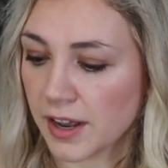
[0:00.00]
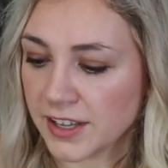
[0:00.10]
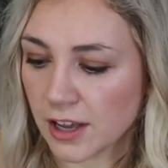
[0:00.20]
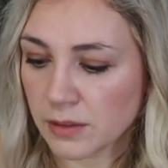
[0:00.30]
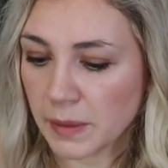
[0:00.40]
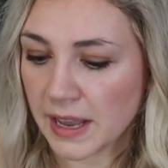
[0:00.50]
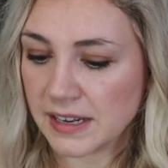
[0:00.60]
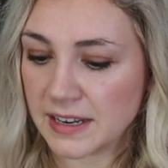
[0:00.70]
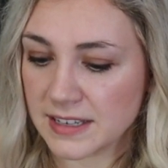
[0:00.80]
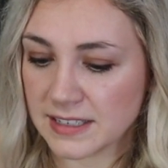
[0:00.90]
a young man
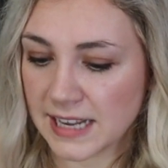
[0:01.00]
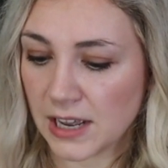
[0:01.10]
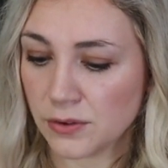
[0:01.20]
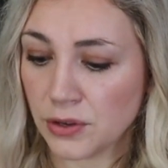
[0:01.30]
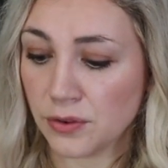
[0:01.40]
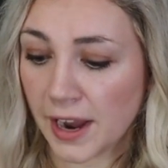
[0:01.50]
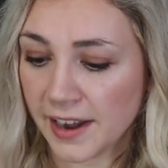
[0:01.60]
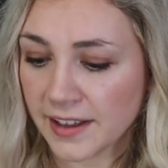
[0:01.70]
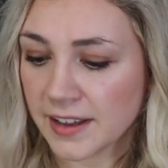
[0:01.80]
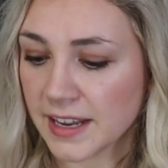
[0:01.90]
in his town
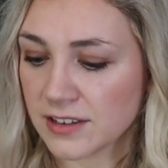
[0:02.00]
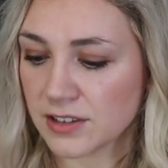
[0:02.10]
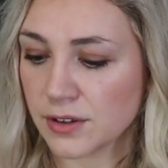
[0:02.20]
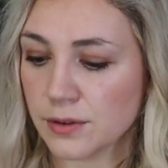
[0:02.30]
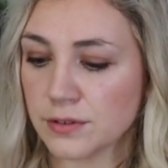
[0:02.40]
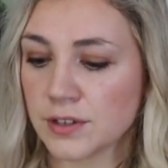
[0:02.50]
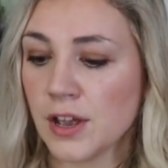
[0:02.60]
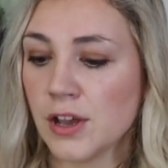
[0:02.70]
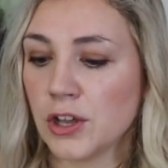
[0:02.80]
uniting against those